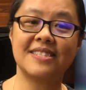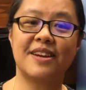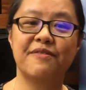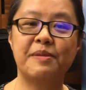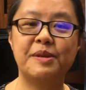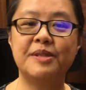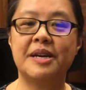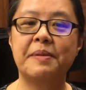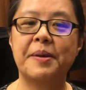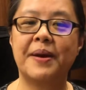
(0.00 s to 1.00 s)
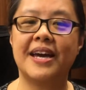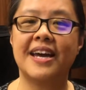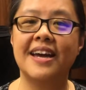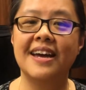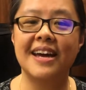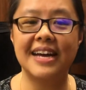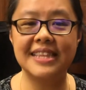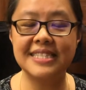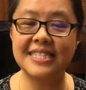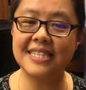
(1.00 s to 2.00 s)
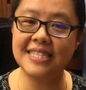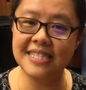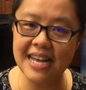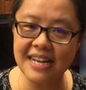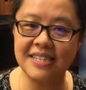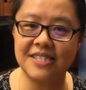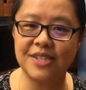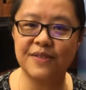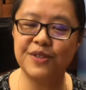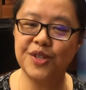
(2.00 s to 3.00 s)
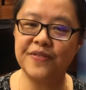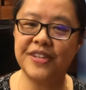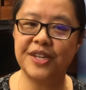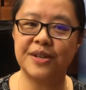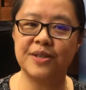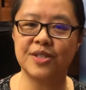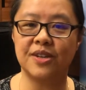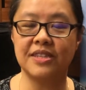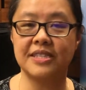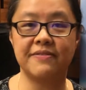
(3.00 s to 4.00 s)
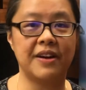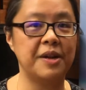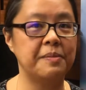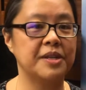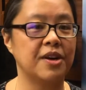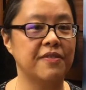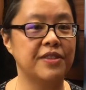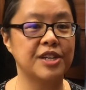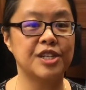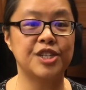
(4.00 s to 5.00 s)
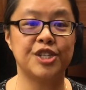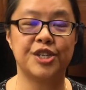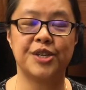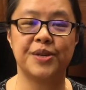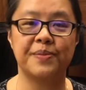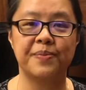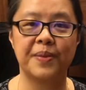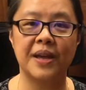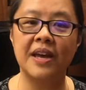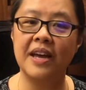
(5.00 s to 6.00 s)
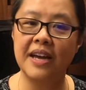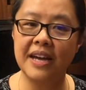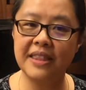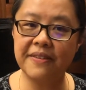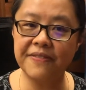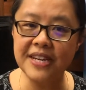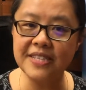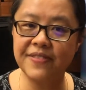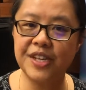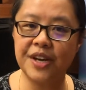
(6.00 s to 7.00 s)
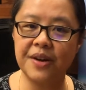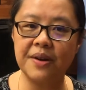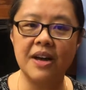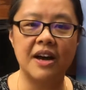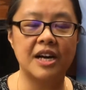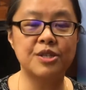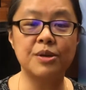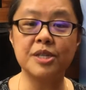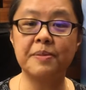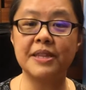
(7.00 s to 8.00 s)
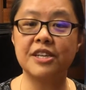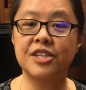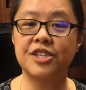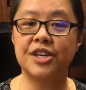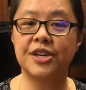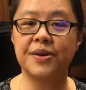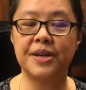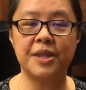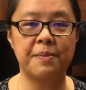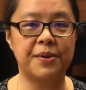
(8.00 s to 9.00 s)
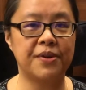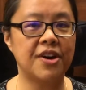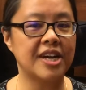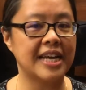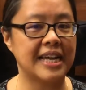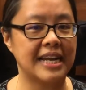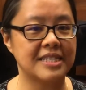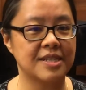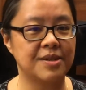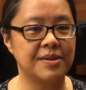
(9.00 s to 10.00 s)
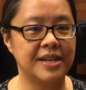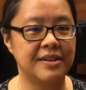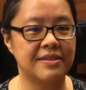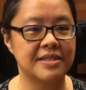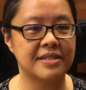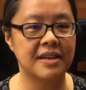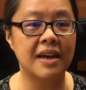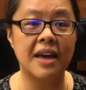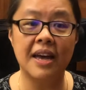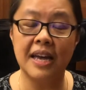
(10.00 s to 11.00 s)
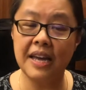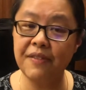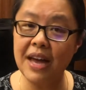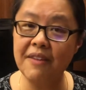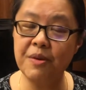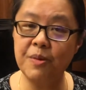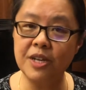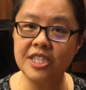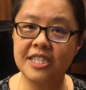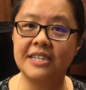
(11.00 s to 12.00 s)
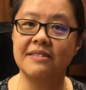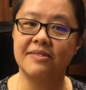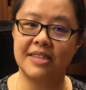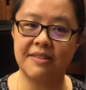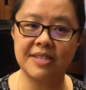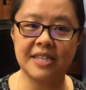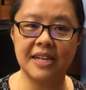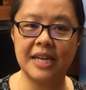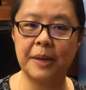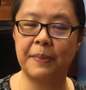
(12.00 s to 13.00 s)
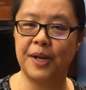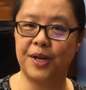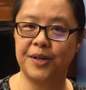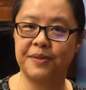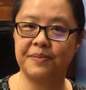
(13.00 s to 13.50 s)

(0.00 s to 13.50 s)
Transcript: Sun from UWA, and this is the second of two videos on the development of the concerto. In the first video, I talked about the concerto in the Baroque and classical eras. If you haven't watched it, there is a link below.